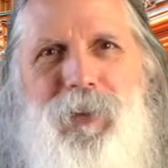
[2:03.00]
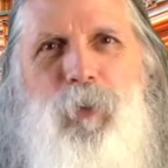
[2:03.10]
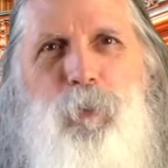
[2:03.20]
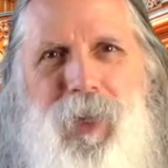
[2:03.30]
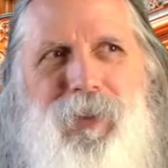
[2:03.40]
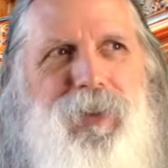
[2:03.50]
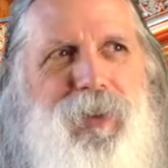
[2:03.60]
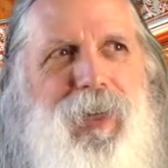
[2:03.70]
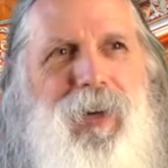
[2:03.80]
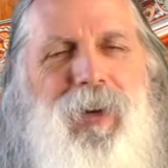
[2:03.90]
in some
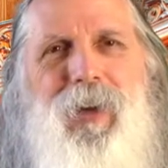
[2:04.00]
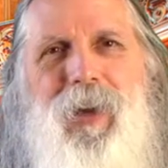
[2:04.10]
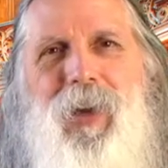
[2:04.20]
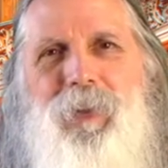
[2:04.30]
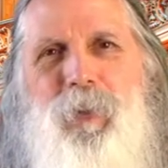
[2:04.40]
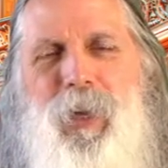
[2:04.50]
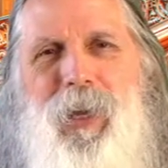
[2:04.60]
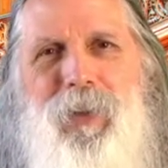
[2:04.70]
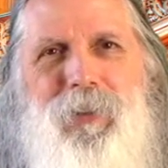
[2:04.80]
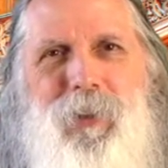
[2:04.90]
presence there and you
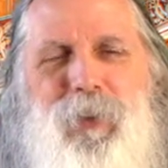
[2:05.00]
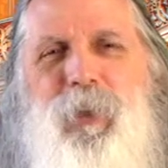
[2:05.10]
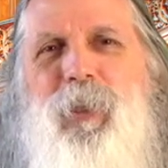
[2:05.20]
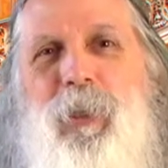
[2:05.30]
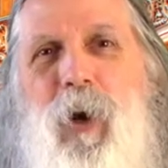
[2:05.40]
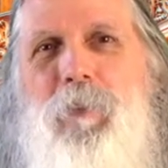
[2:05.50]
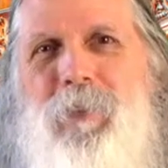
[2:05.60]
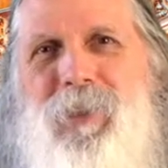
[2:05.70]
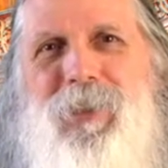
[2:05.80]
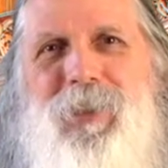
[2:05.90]
can't just turn it off
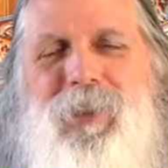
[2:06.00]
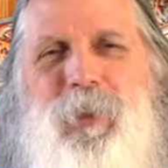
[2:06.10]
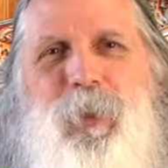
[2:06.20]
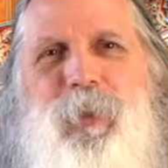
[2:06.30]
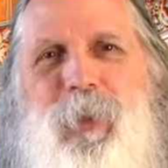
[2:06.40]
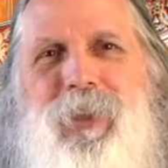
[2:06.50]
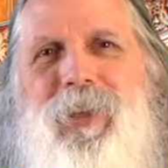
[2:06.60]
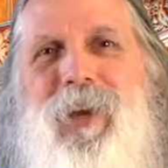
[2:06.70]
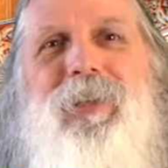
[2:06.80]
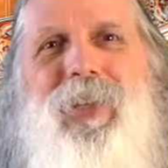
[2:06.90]
as easily as you can turn
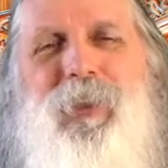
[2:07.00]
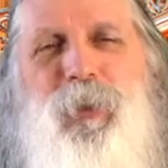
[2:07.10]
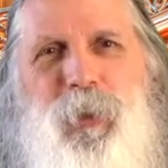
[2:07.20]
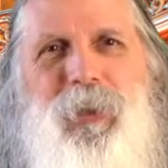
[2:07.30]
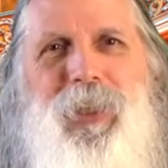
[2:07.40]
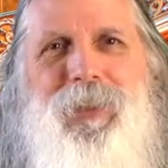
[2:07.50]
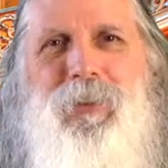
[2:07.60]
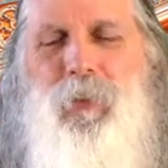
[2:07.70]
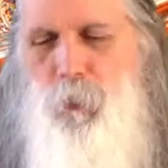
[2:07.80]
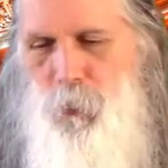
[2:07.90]
it on and that's a good thing
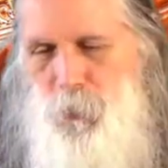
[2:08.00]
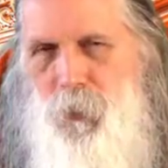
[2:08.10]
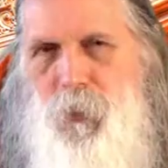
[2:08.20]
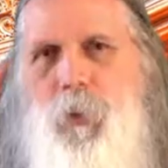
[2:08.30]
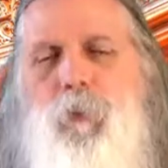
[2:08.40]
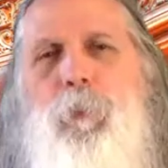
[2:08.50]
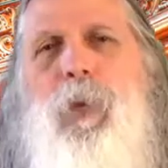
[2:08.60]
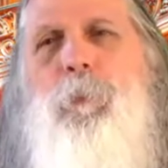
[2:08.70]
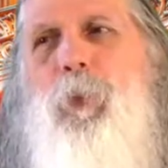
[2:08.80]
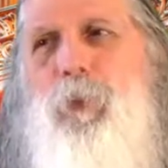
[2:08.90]
so when we
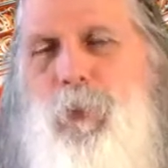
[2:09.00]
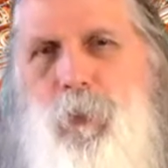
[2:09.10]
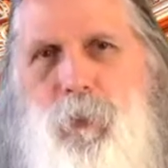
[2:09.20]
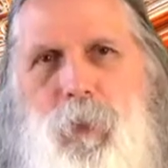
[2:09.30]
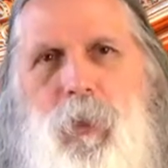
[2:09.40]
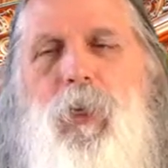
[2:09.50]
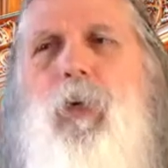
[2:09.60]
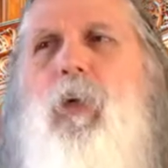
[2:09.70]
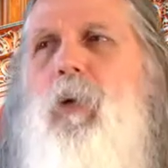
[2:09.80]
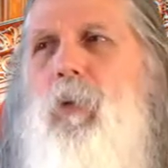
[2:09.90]
remember to
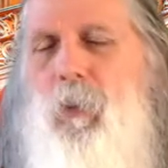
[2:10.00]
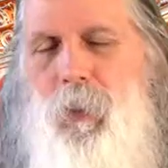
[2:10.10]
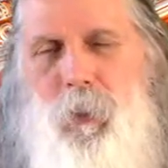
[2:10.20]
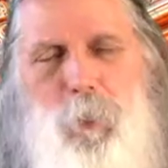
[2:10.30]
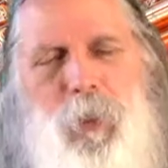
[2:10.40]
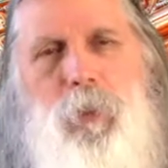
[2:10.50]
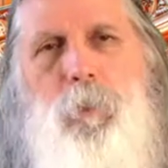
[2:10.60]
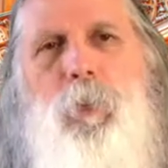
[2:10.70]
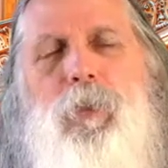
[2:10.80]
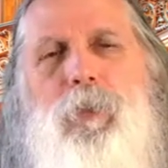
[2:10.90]
expand
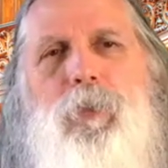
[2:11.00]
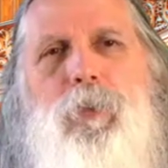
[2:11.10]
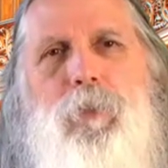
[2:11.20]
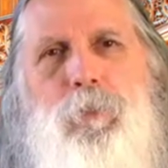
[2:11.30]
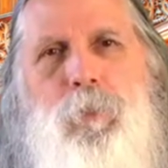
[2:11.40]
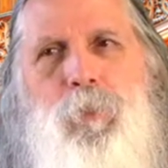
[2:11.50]
our presence